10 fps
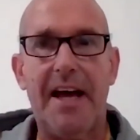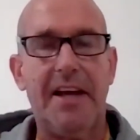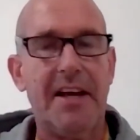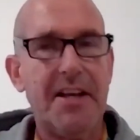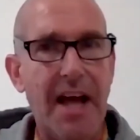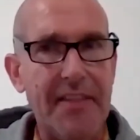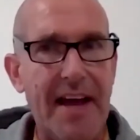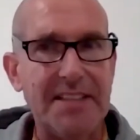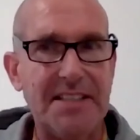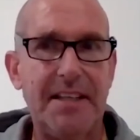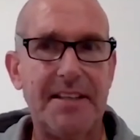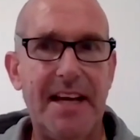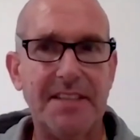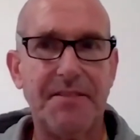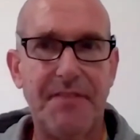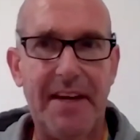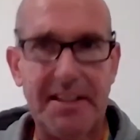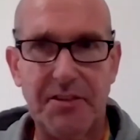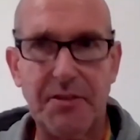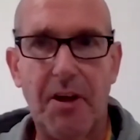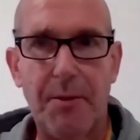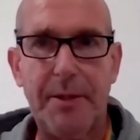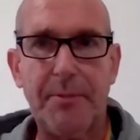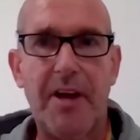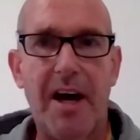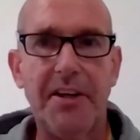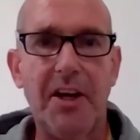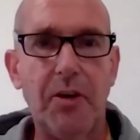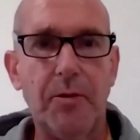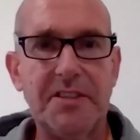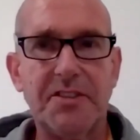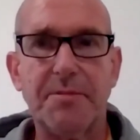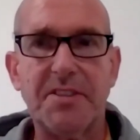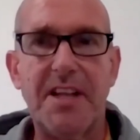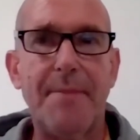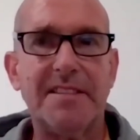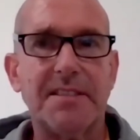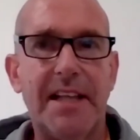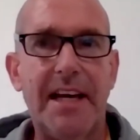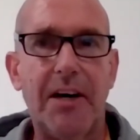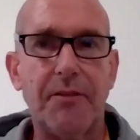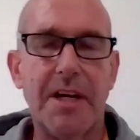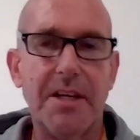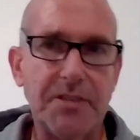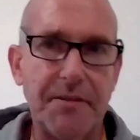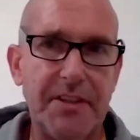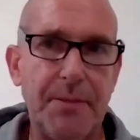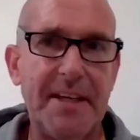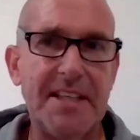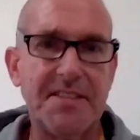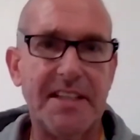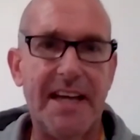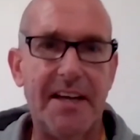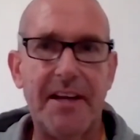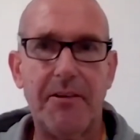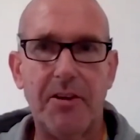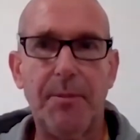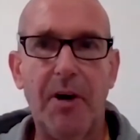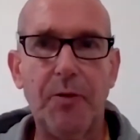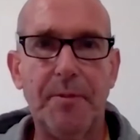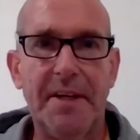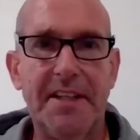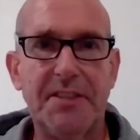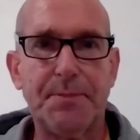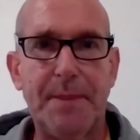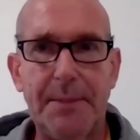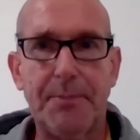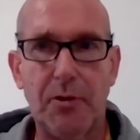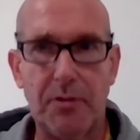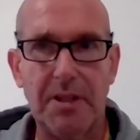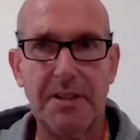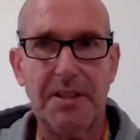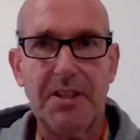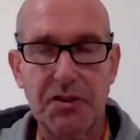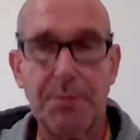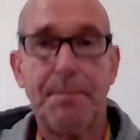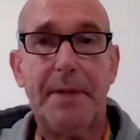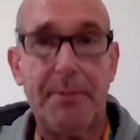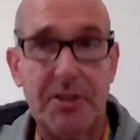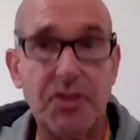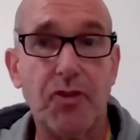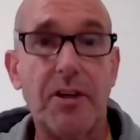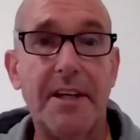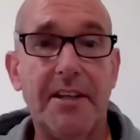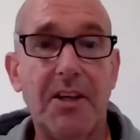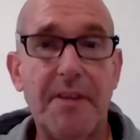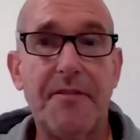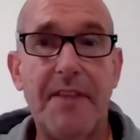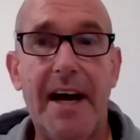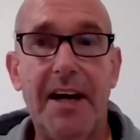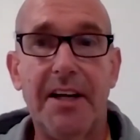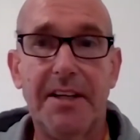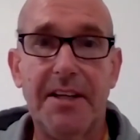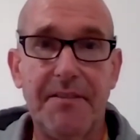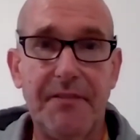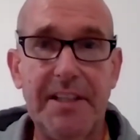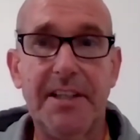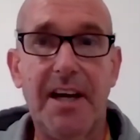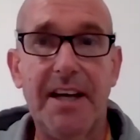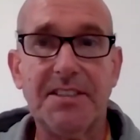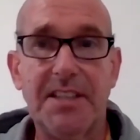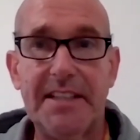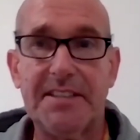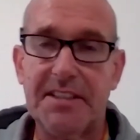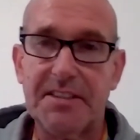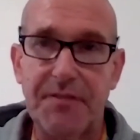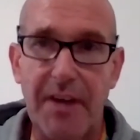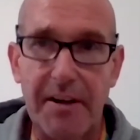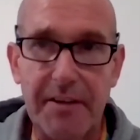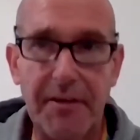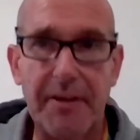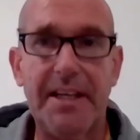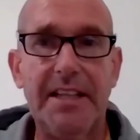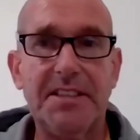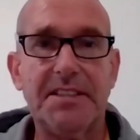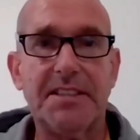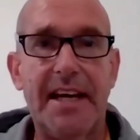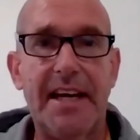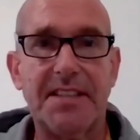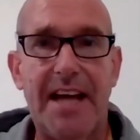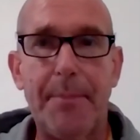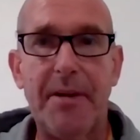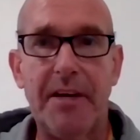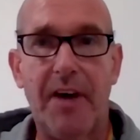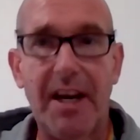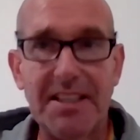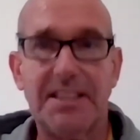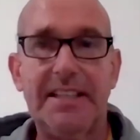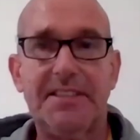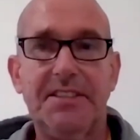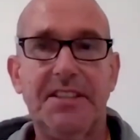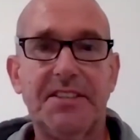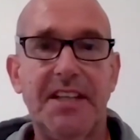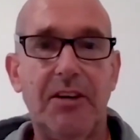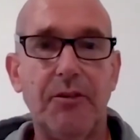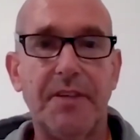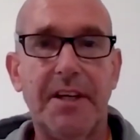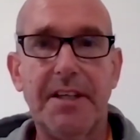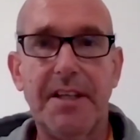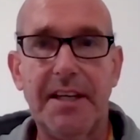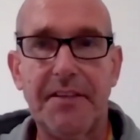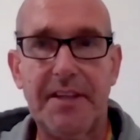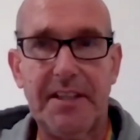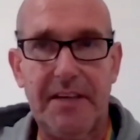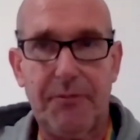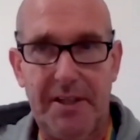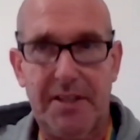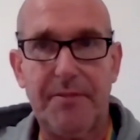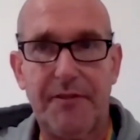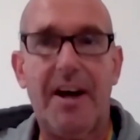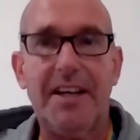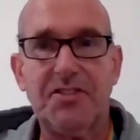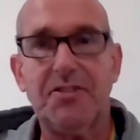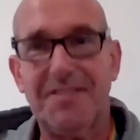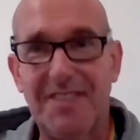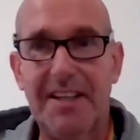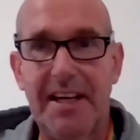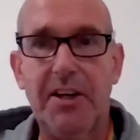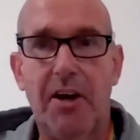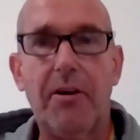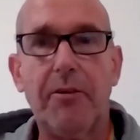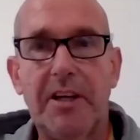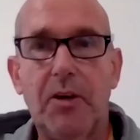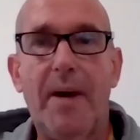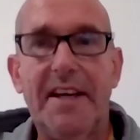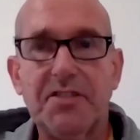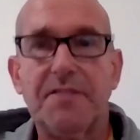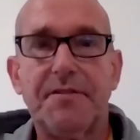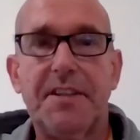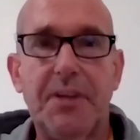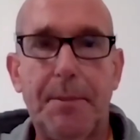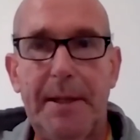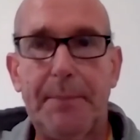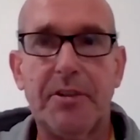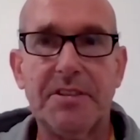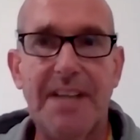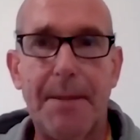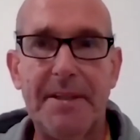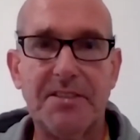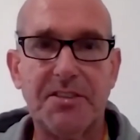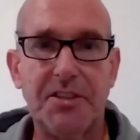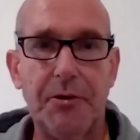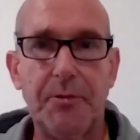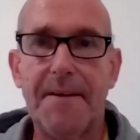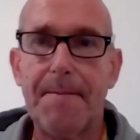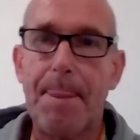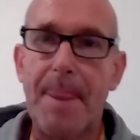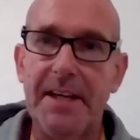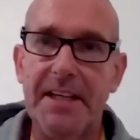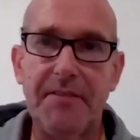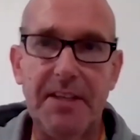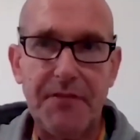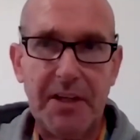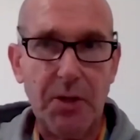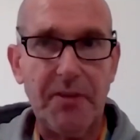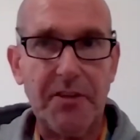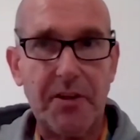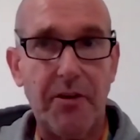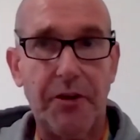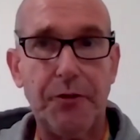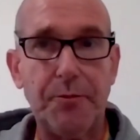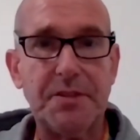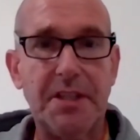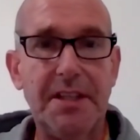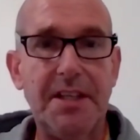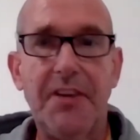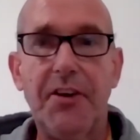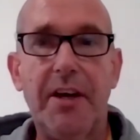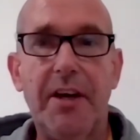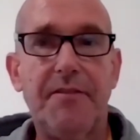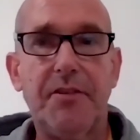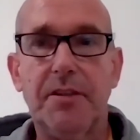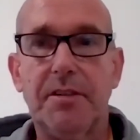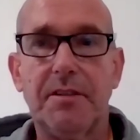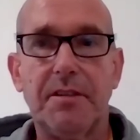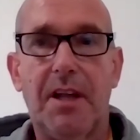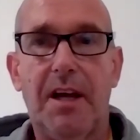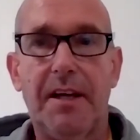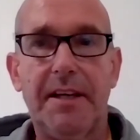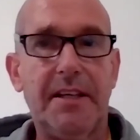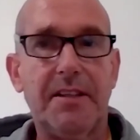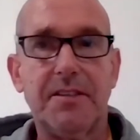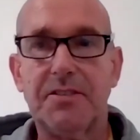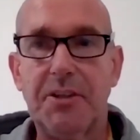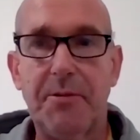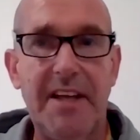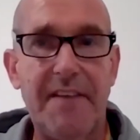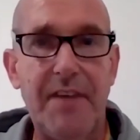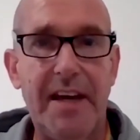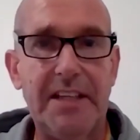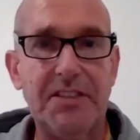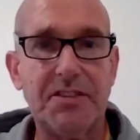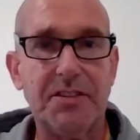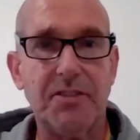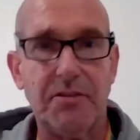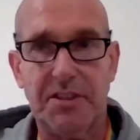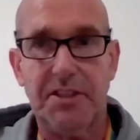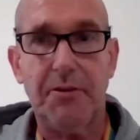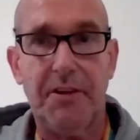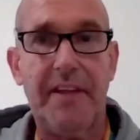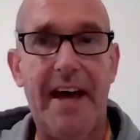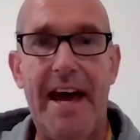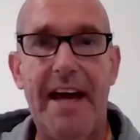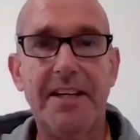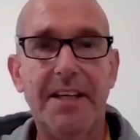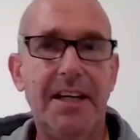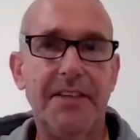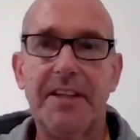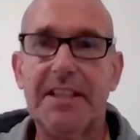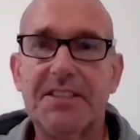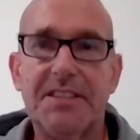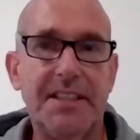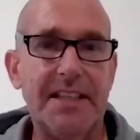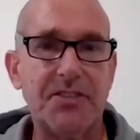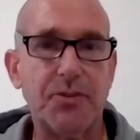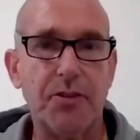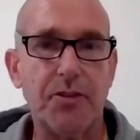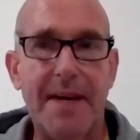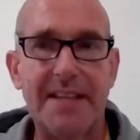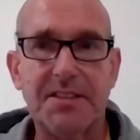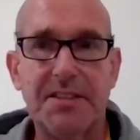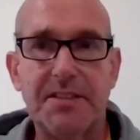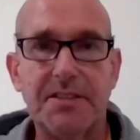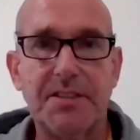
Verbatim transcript: And, and that, has, that has affected a lot of people that I know in terms of their mental health. So I think the biggest thing out there at the moment is people, some people are struggling with that feeling isolated. It's very, very easy to get into the habit of isolating yourself. And I think if we can provide sort of, in our own little way something that people can tap into, and even if they come on the groups and they're not even like showing their face, as long as I know they're there and they're listening, that's all that matters.